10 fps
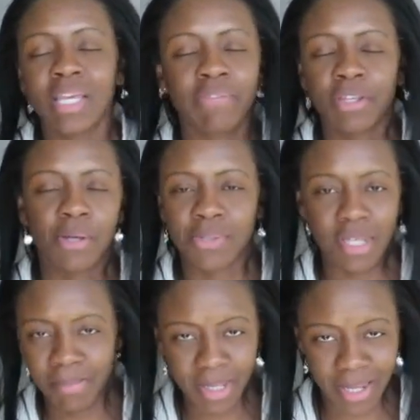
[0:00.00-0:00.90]
even though
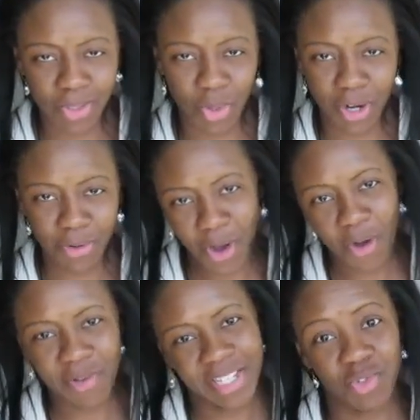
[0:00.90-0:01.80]
some days we don't
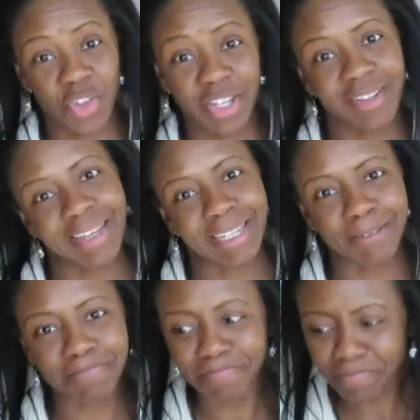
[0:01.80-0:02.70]
always feel like it.